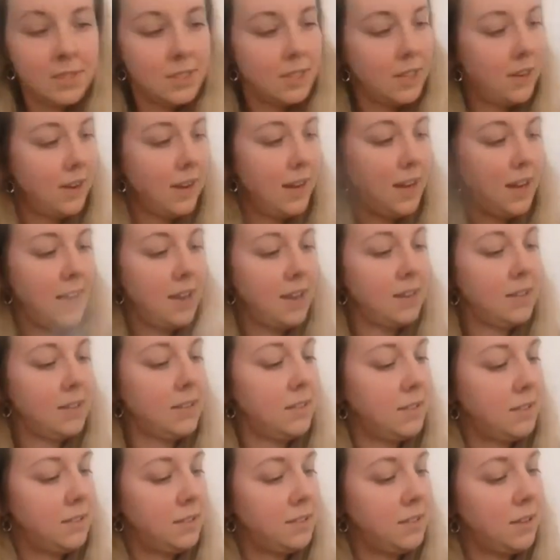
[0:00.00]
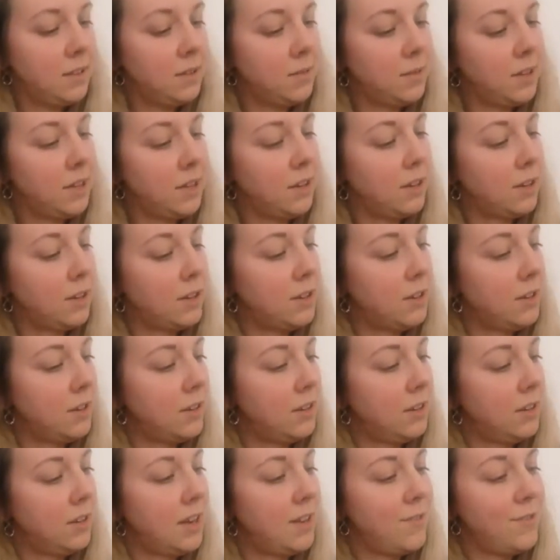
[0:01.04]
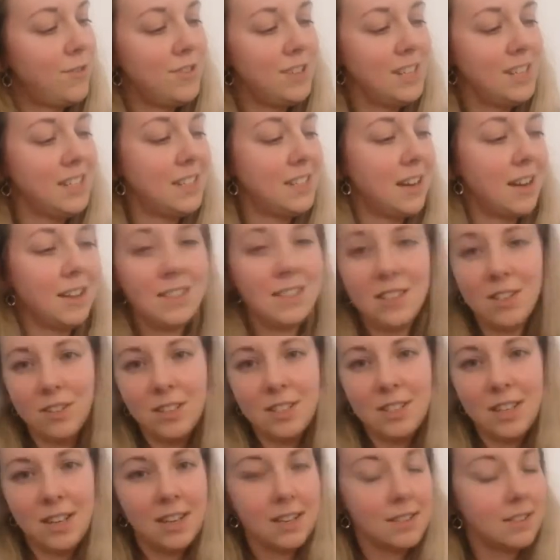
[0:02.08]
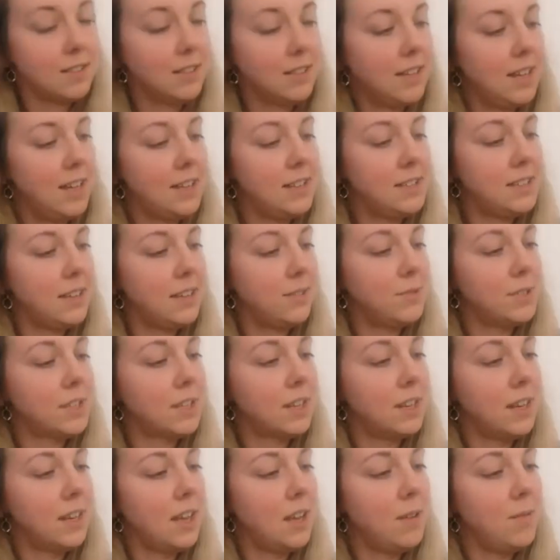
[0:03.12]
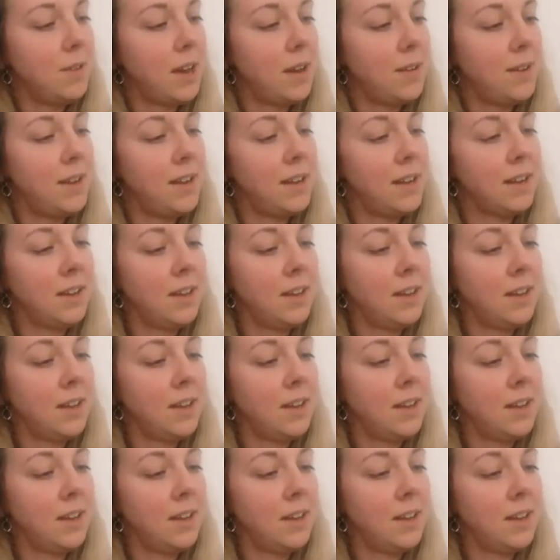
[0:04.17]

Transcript: So here, so I'm going to cut, I've already started on the diagonal here, so I'm just going to keep going.